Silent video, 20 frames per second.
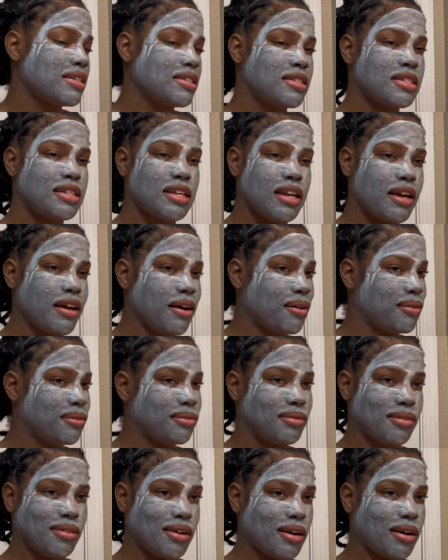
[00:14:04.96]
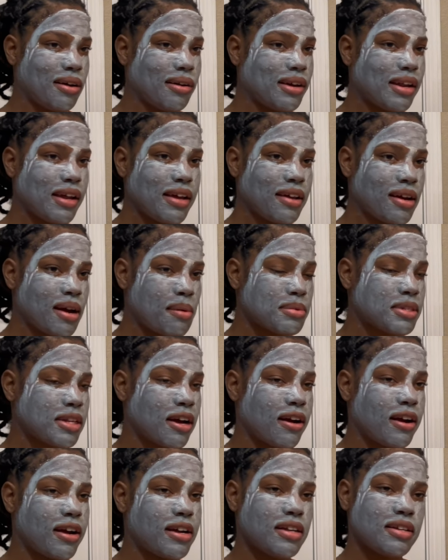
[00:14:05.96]
sit down all day. I'm
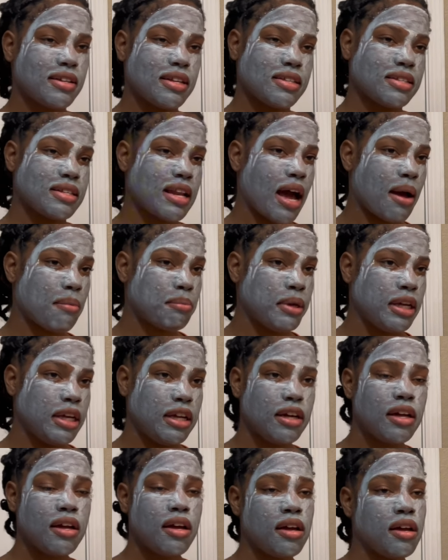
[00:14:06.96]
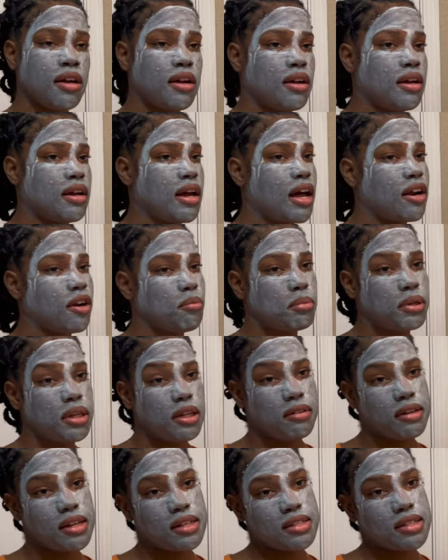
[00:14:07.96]
sorry, that's not me. I don't
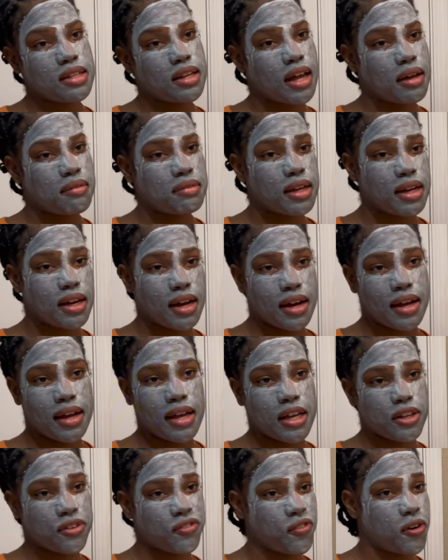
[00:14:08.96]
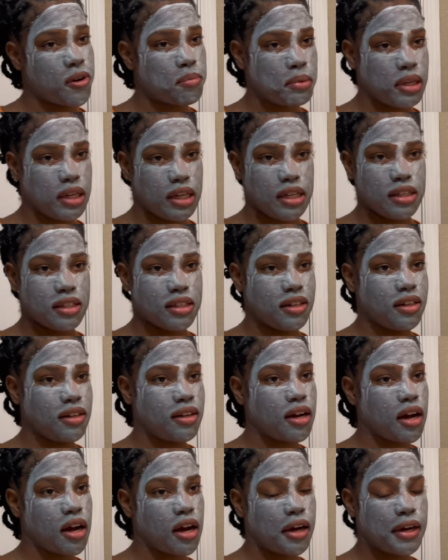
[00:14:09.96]
believe that's the life that God has for me either.
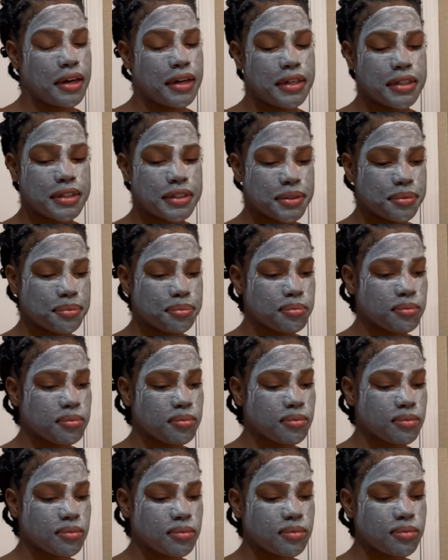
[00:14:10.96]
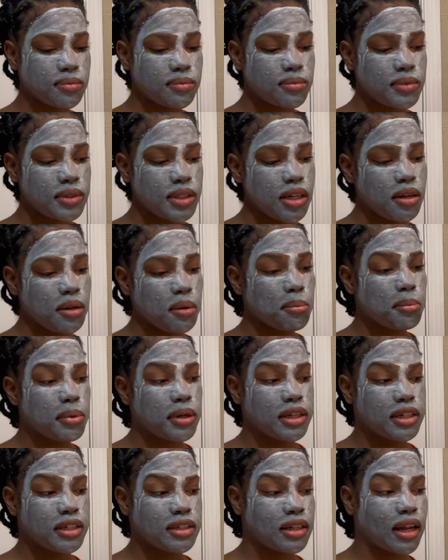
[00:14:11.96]
Um,
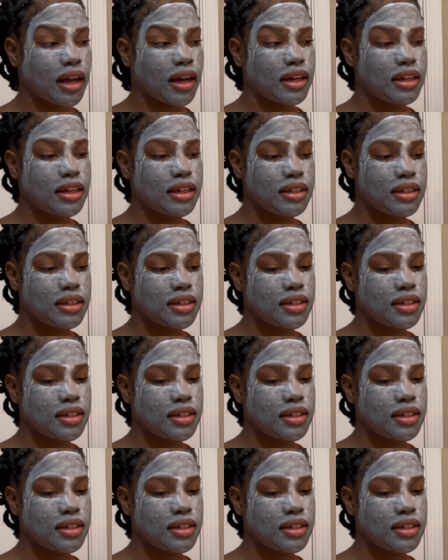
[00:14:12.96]
but like,